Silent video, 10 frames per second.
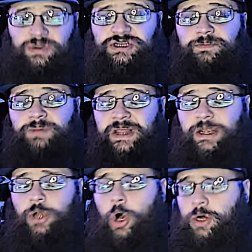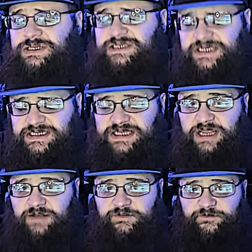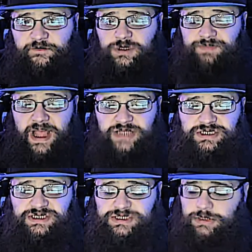complete all 16 of the first matches,